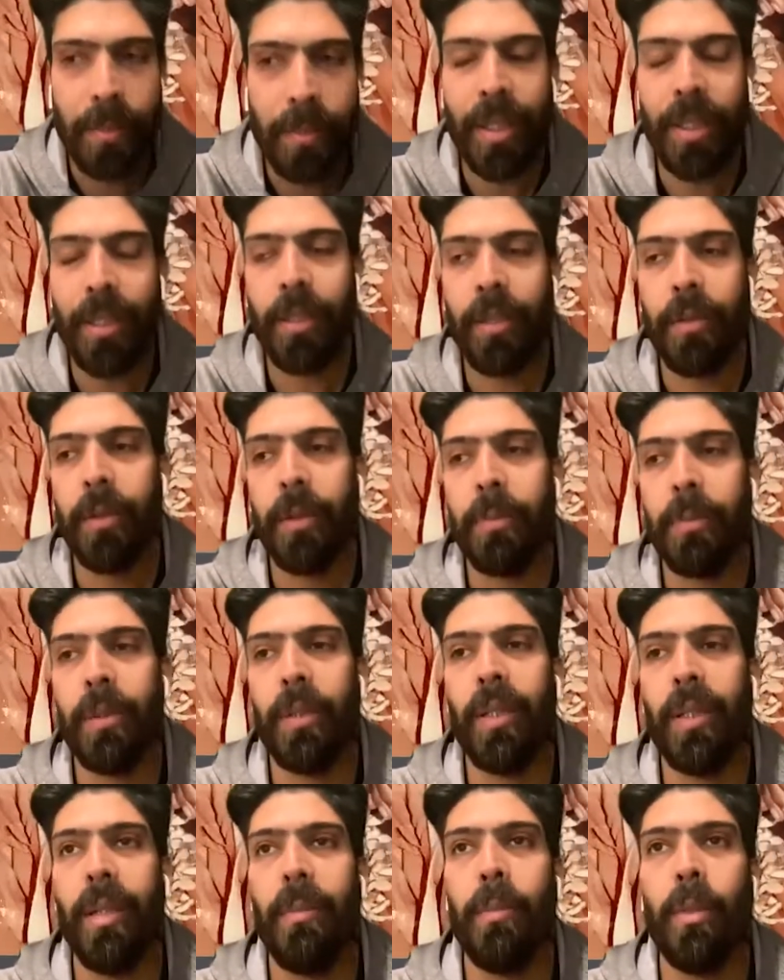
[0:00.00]
him my Dandavat
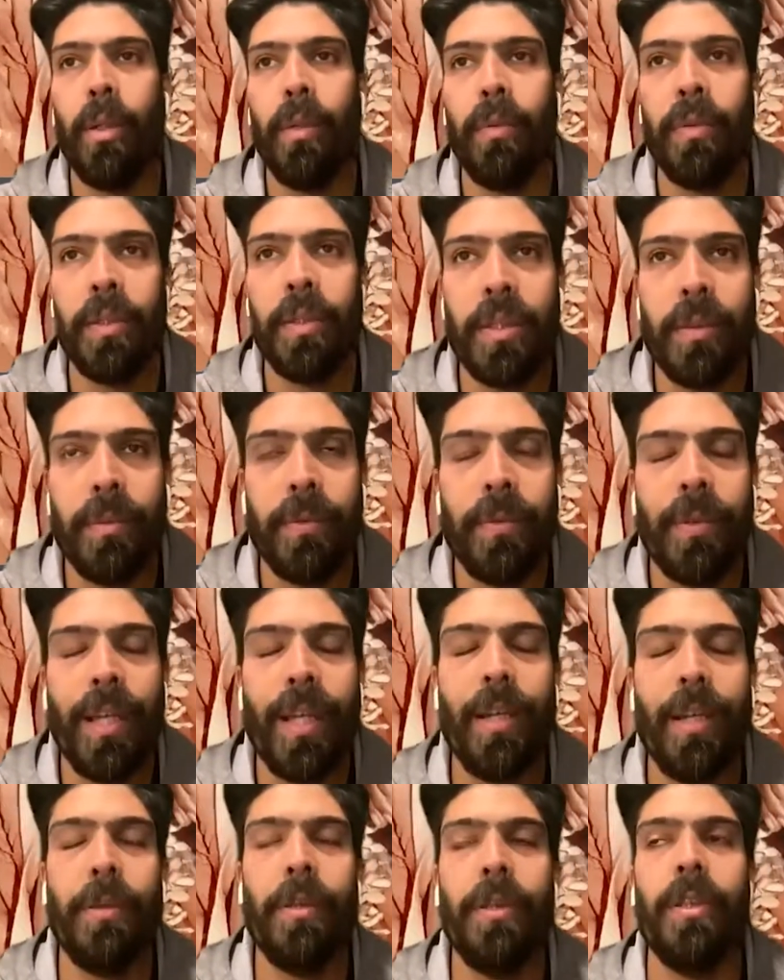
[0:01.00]
Pranam, offered some
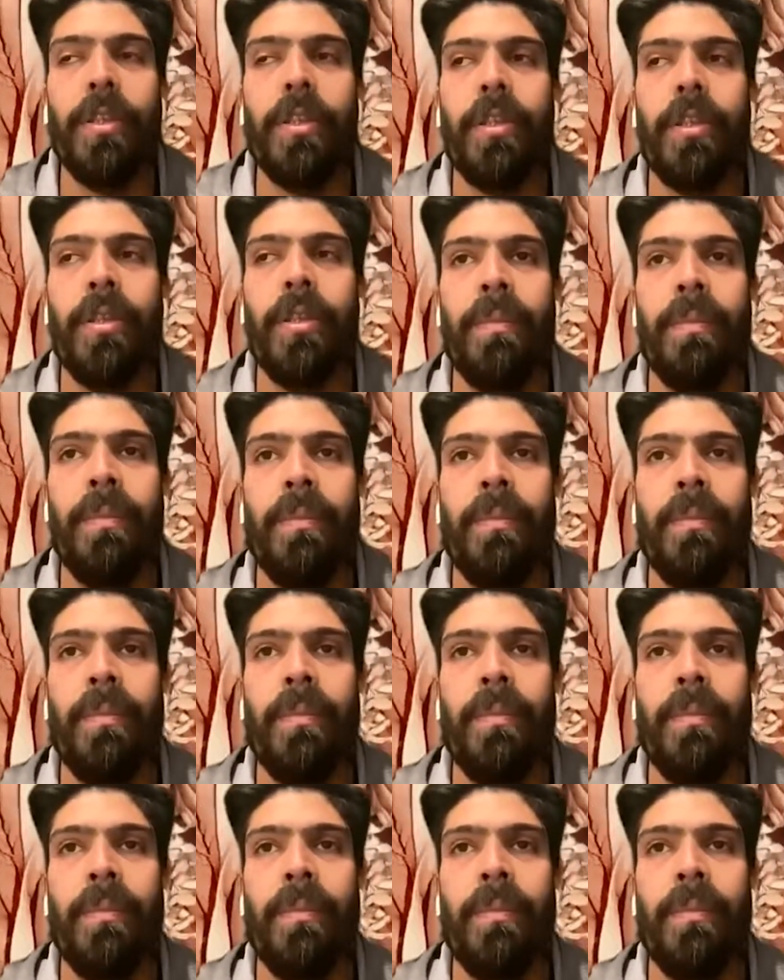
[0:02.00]
flowers.